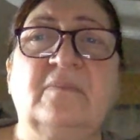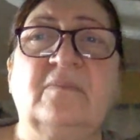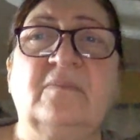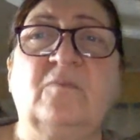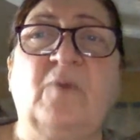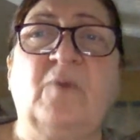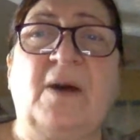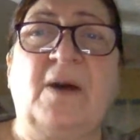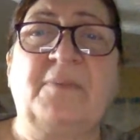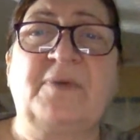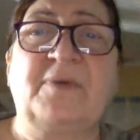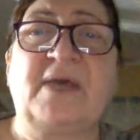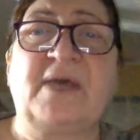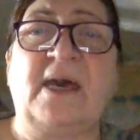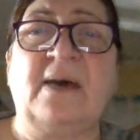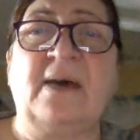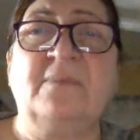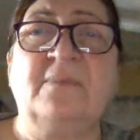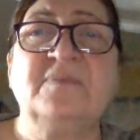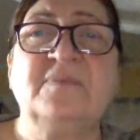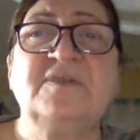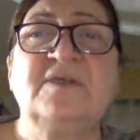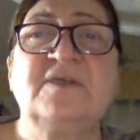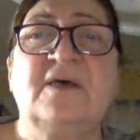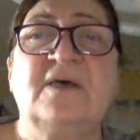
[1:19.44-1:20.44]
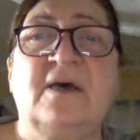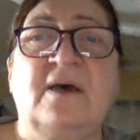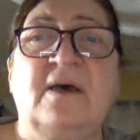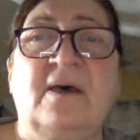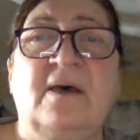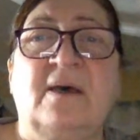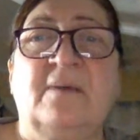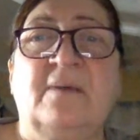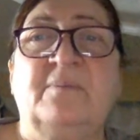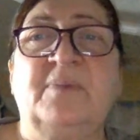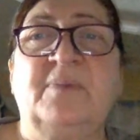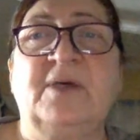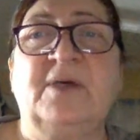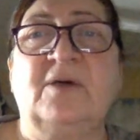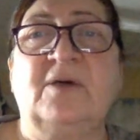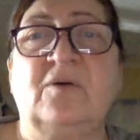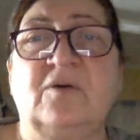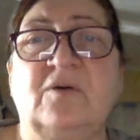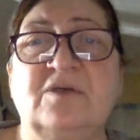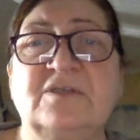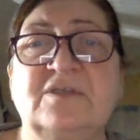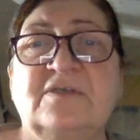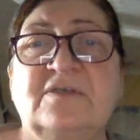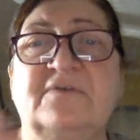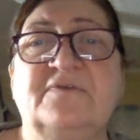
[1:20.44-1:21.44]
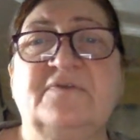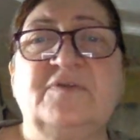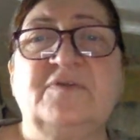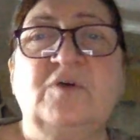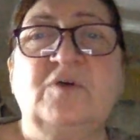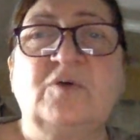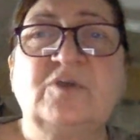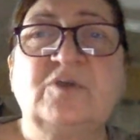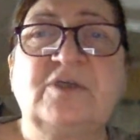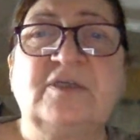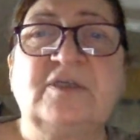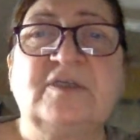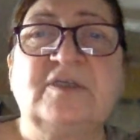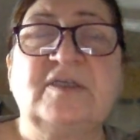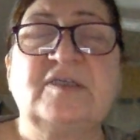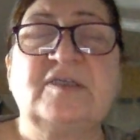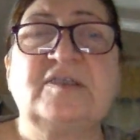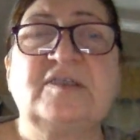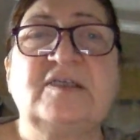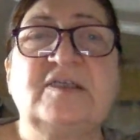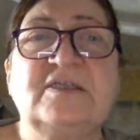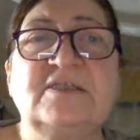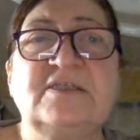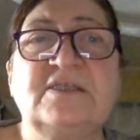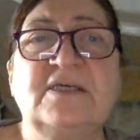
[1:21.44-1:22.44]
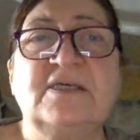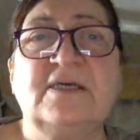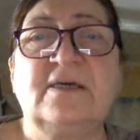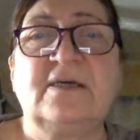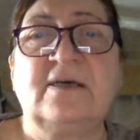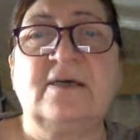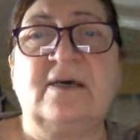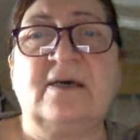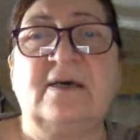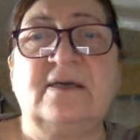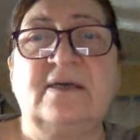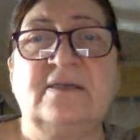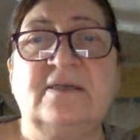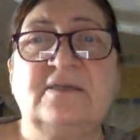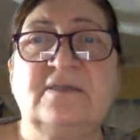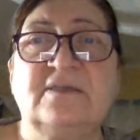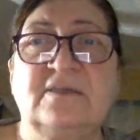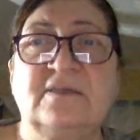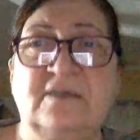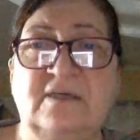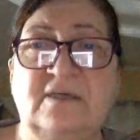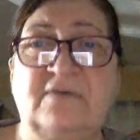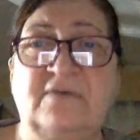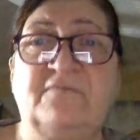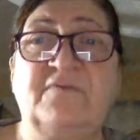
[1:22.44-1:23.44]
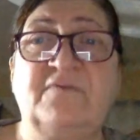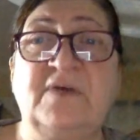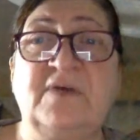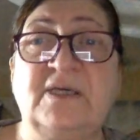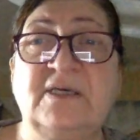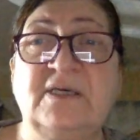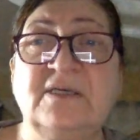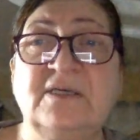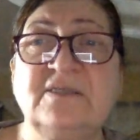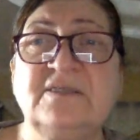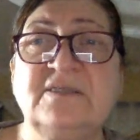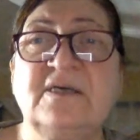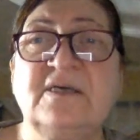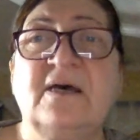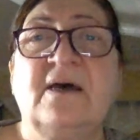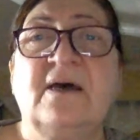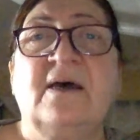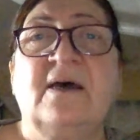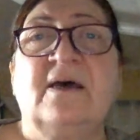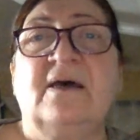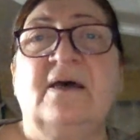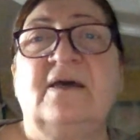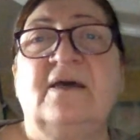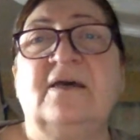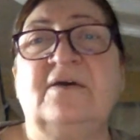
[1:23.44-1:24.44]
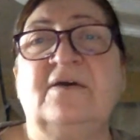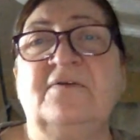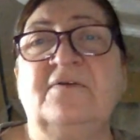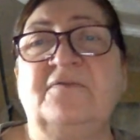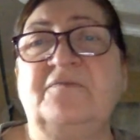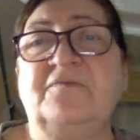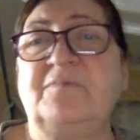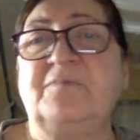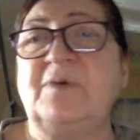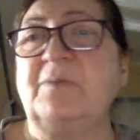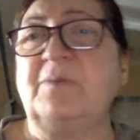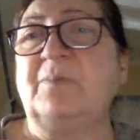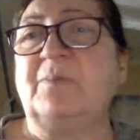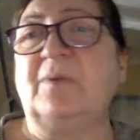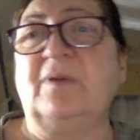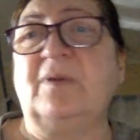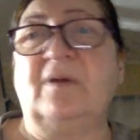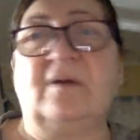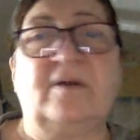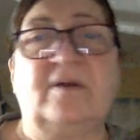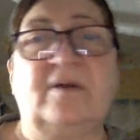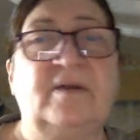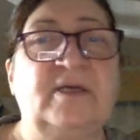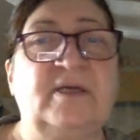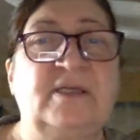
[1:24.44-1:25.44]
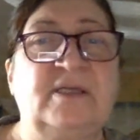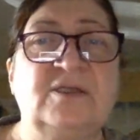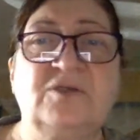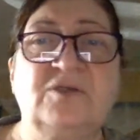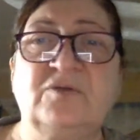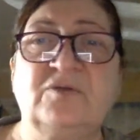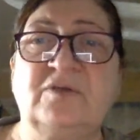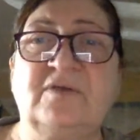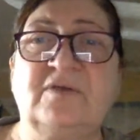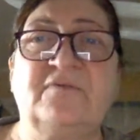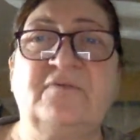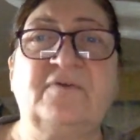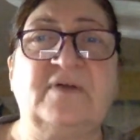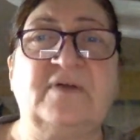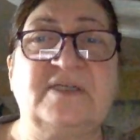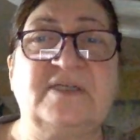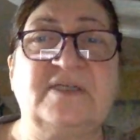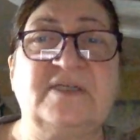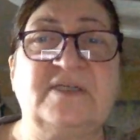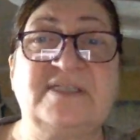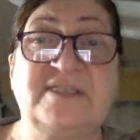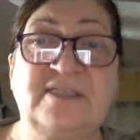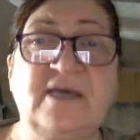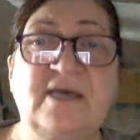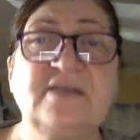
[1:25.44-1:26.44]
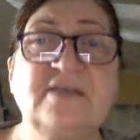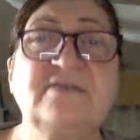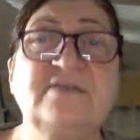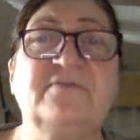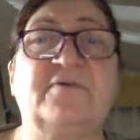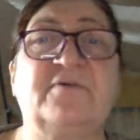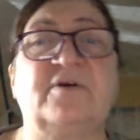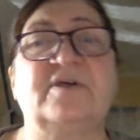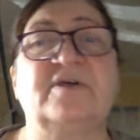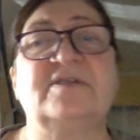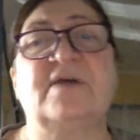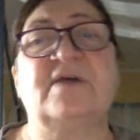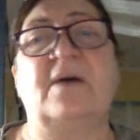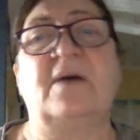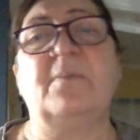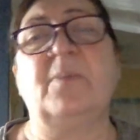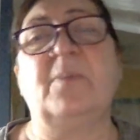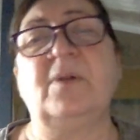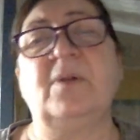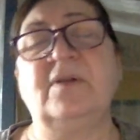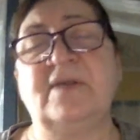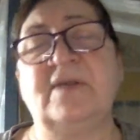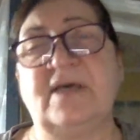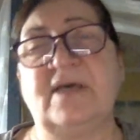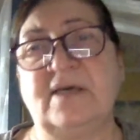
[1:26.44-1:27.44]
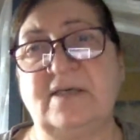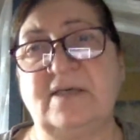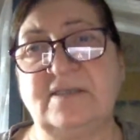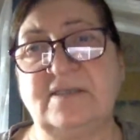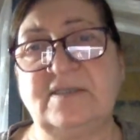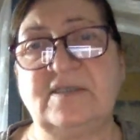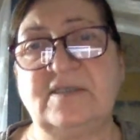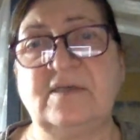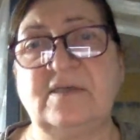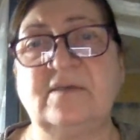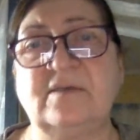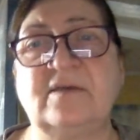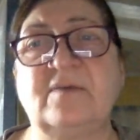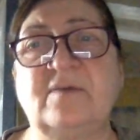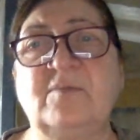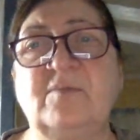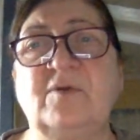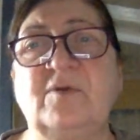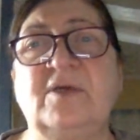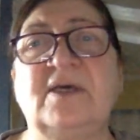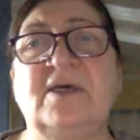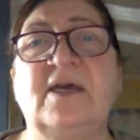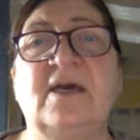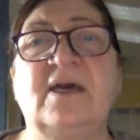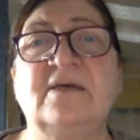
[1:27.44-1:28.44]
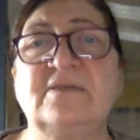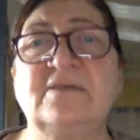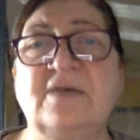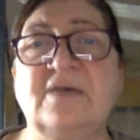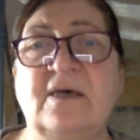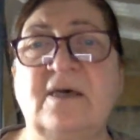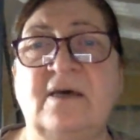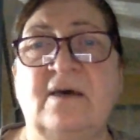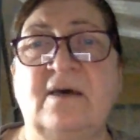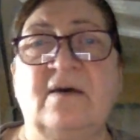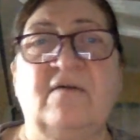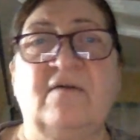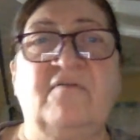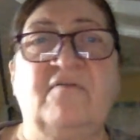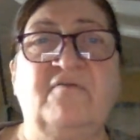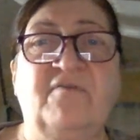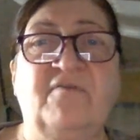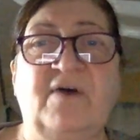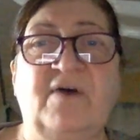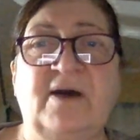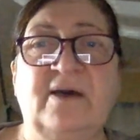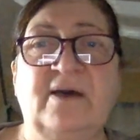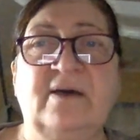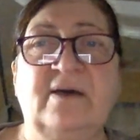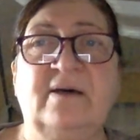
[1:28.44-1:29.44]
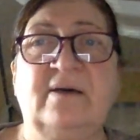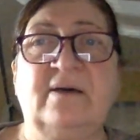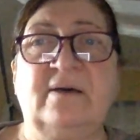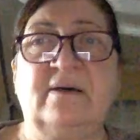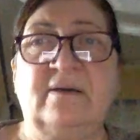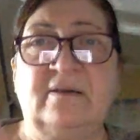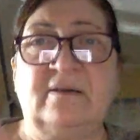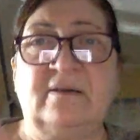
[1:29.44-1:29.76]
webcams because of social distancing and convenience. If people are in two different states, for example, they can still communicate via